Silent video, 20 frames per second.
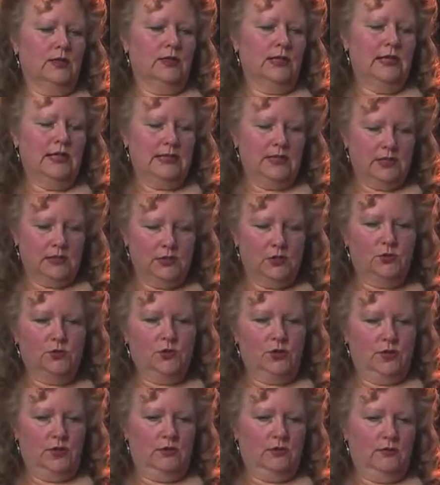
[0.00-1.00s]

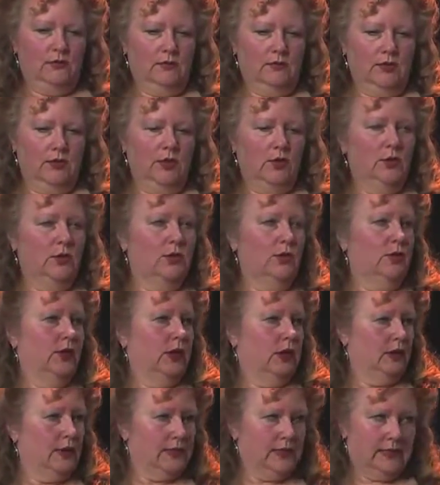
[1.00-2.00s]
industry here in the
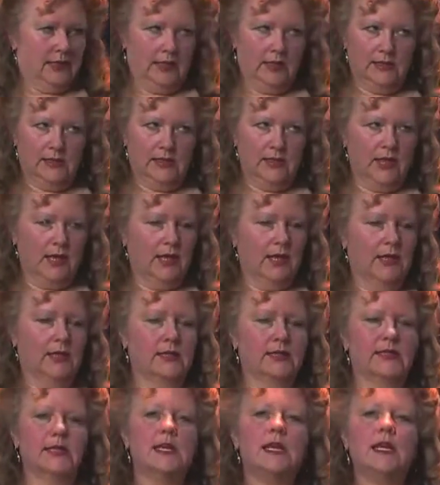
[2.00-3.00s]
United States
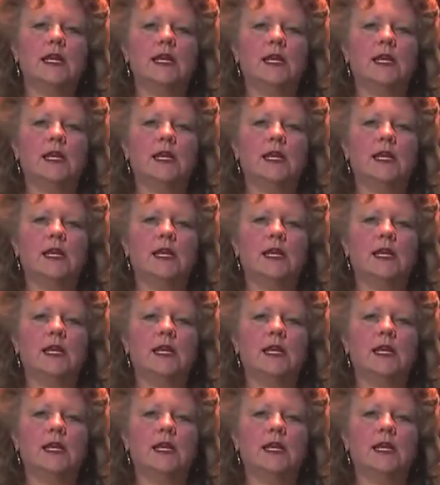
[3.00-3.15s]
has